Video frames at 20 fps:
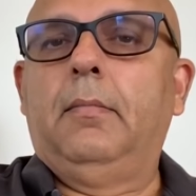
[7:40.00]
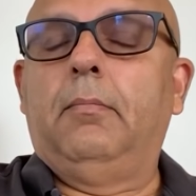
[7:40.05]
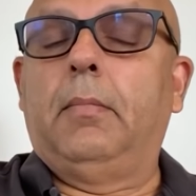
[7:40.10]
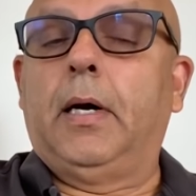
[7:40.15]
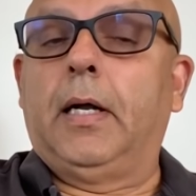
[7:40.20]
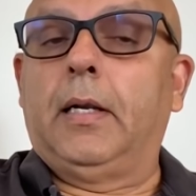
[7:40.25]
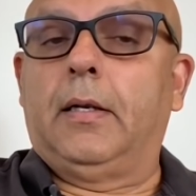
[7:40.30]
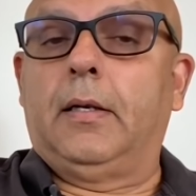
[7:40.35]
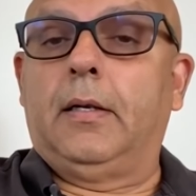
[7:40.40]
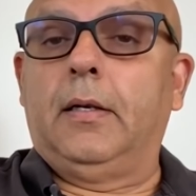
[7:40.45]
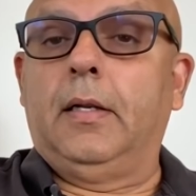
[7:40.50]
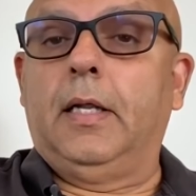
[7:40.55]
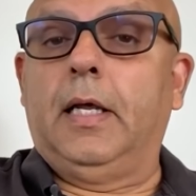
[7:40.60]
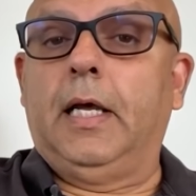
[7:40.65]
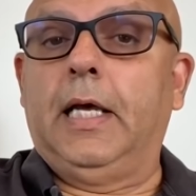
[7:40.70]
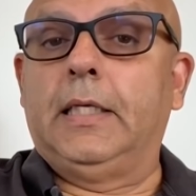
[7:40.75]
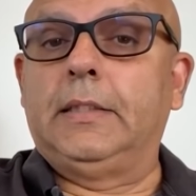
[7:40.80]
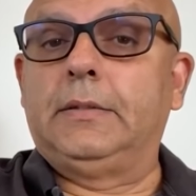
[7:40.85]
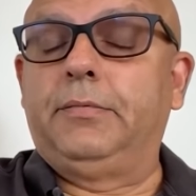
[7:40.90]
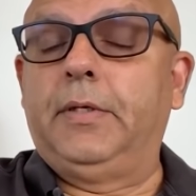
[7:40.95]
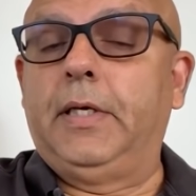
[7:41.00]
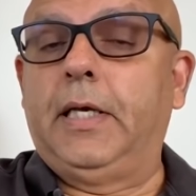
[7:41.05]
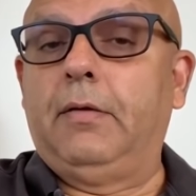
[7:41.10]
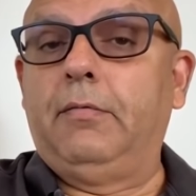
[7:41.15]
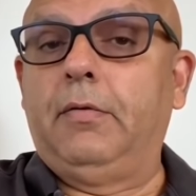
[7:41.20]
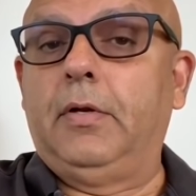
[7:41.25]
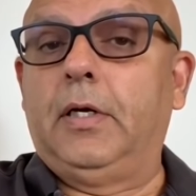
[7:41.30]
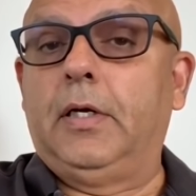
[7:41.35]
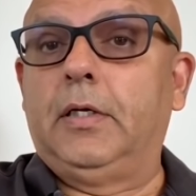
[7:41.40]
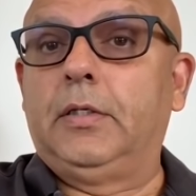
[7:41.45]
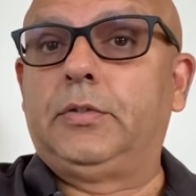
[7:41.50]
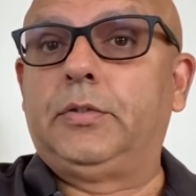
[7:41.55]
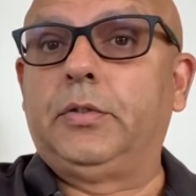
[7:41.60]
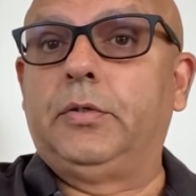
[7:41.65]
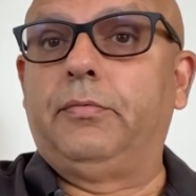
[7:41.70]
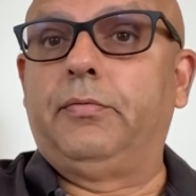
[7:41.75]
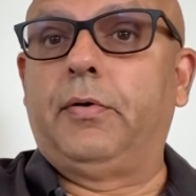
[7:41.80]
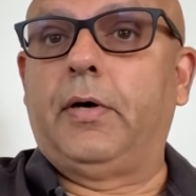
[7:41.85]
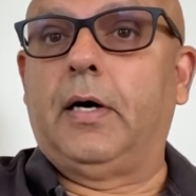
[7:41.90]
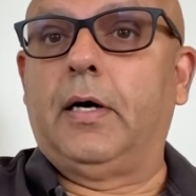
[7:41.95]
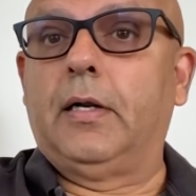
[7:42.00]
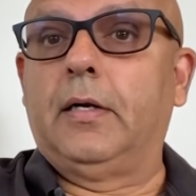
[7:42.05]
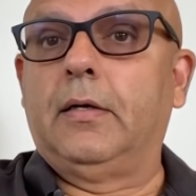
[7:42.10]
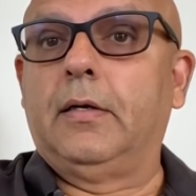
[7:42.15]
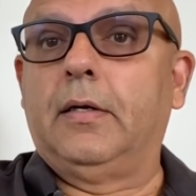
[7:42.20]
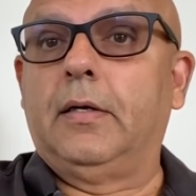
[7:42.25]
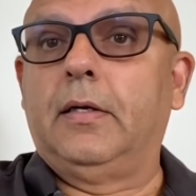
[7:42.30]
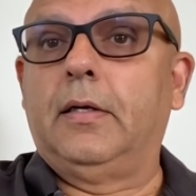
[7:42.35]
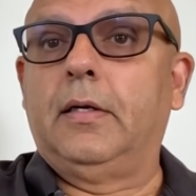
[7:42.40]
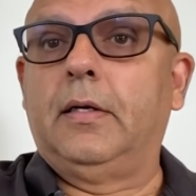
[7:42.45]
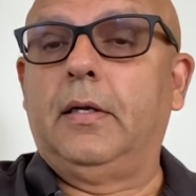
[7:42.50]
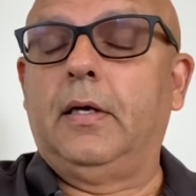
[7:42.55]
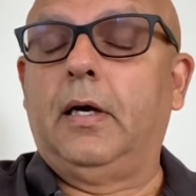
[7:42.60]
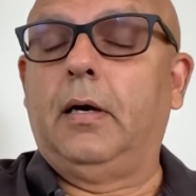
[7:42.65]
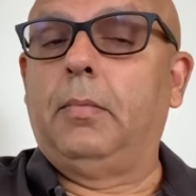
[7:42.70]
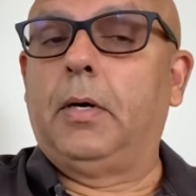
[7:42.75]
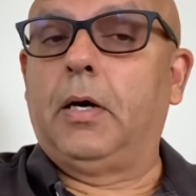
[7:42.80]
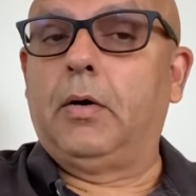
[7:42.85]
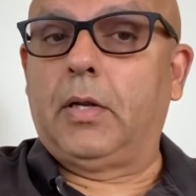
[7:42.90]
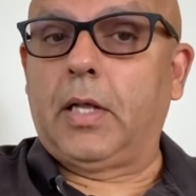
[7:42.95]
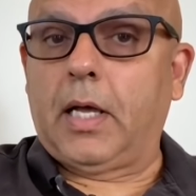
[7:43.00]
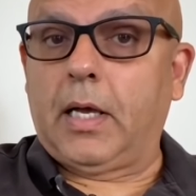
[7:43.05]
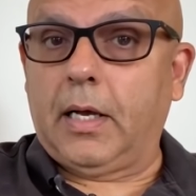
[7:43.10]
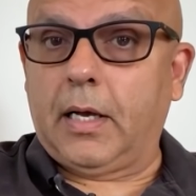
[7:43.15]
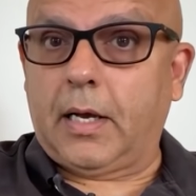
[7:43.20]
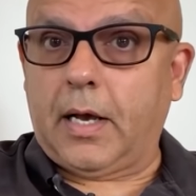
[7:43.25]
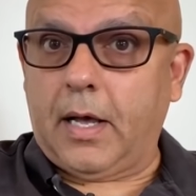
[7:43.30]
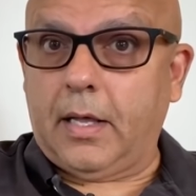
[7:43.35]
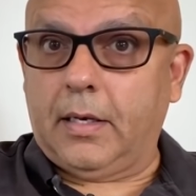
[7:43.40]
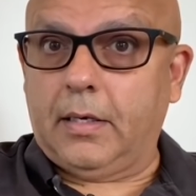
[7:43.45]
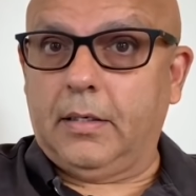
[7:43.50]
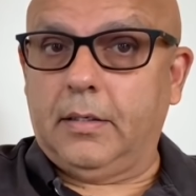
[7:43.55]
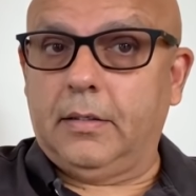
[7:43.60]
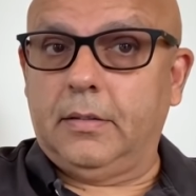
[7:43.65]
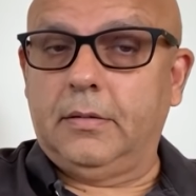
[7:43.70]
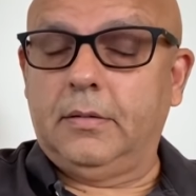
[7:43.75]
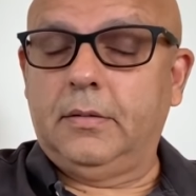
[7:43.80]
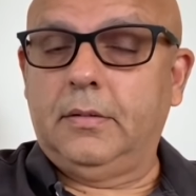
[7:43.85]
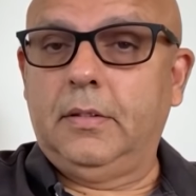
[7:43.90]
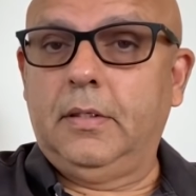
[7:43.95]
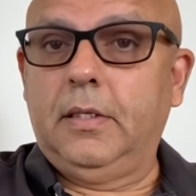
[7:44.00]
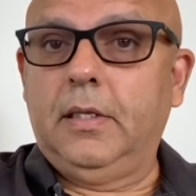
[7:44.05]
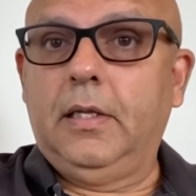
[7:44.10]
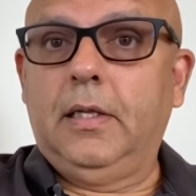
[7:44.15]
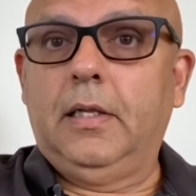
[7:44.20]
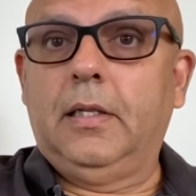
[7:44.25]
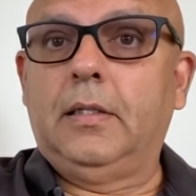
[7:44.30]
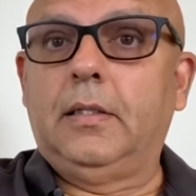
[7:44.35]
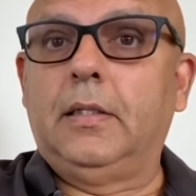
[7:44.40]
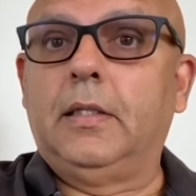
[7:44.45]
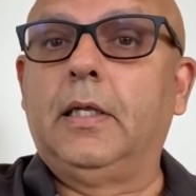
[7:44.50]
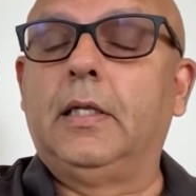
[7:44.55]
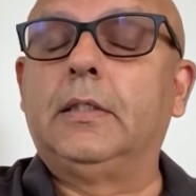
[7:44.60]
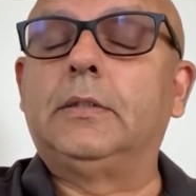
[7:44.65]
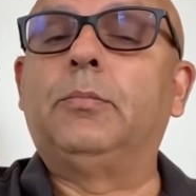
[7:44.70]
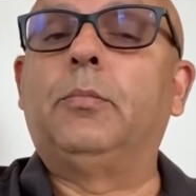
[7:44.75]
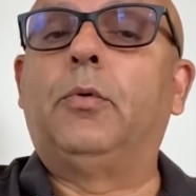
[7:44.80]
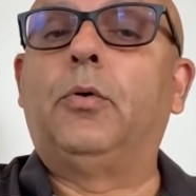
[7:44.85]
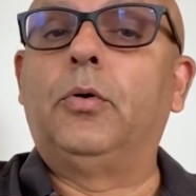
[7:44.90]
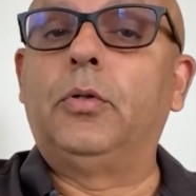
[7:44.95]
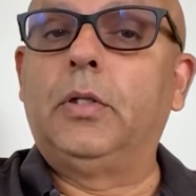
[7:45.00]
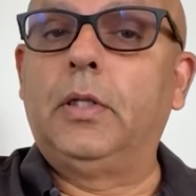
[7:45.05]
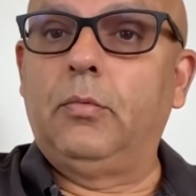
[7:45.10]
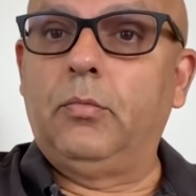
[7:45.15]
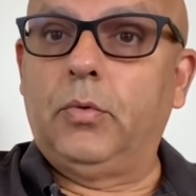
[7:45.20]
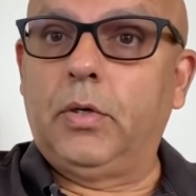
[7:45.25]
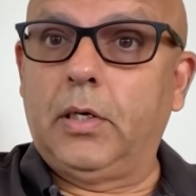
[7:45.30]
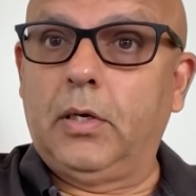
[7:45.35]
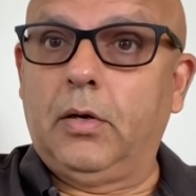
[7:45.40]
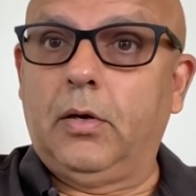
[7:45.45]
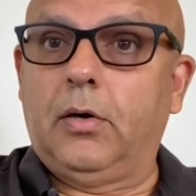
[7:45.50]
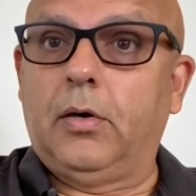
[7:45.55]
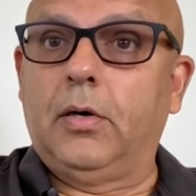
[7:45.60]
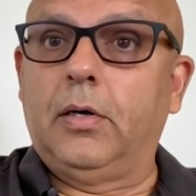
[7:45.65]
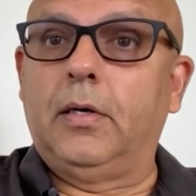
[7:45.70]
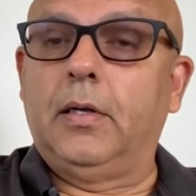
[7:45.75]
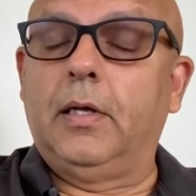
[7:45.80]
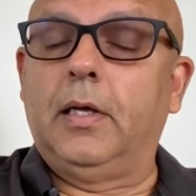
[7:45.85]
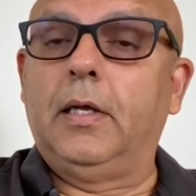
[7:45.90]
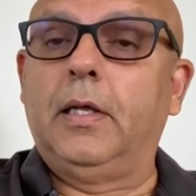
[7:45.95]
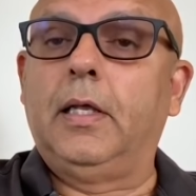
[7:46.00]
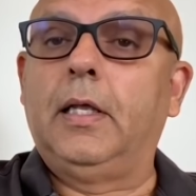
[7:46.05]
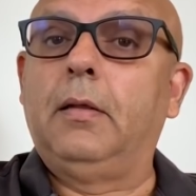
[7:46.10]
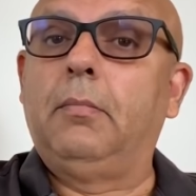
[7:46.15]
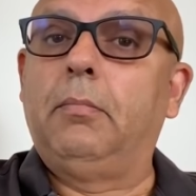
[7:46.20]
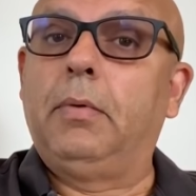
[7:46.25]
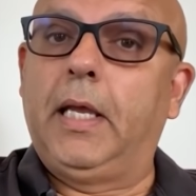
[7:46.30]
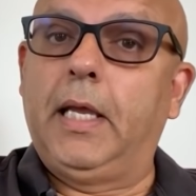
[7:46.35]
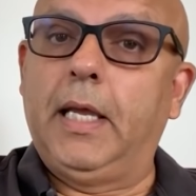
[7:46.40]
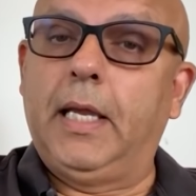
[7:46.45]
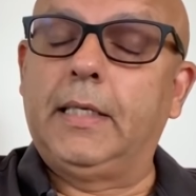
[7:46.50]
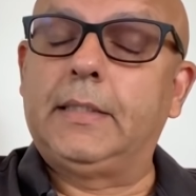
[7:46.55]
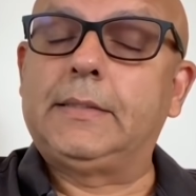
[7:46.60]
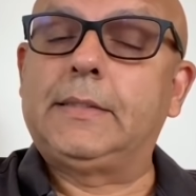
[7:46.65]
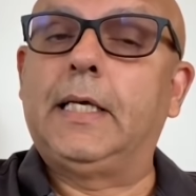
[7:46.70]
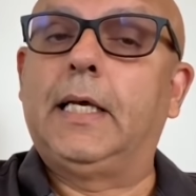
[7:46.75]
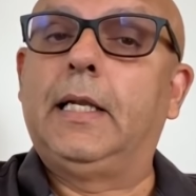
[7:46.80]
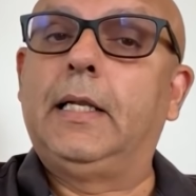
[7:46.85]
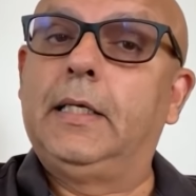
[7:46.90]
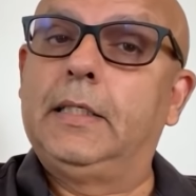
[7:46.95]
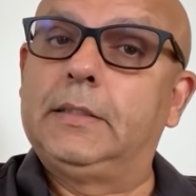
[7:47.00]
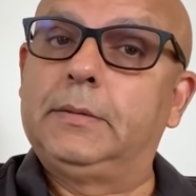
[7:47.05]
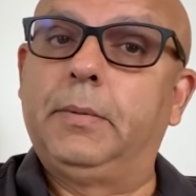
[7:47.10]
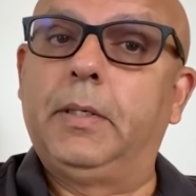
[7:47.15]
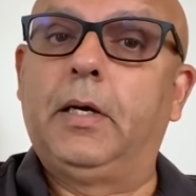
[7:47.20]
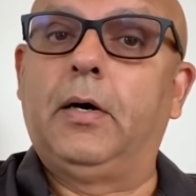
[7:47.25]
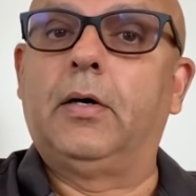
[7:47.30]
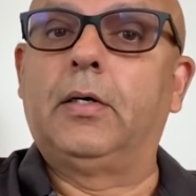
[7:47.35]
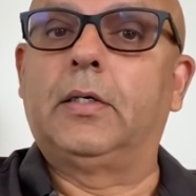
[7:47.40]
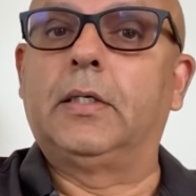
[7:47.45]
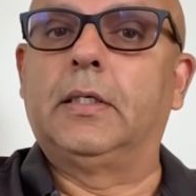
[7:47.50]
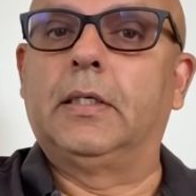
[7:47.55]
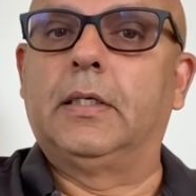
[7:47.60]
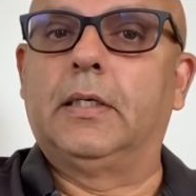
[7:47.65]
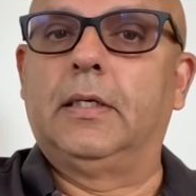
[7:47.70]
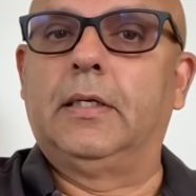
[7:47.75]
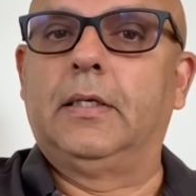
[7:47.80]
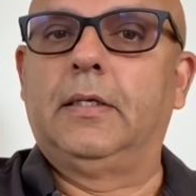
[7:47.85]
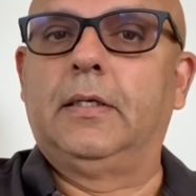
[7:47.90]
But as we have learned so far about Aga Khan, there is more than one God, He begets and He is begotten.